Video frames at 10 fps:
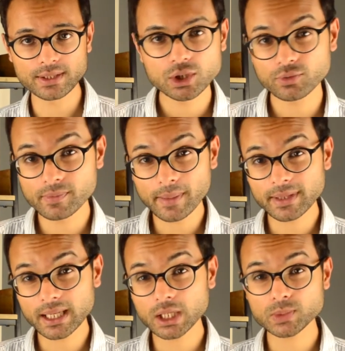So remember,
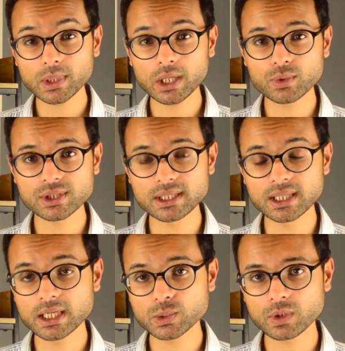the
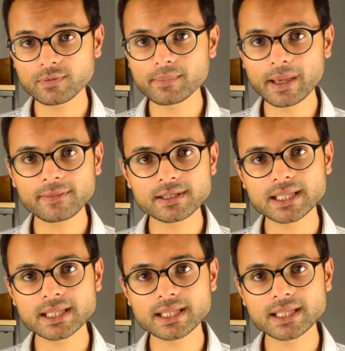HbA1c is one of the methods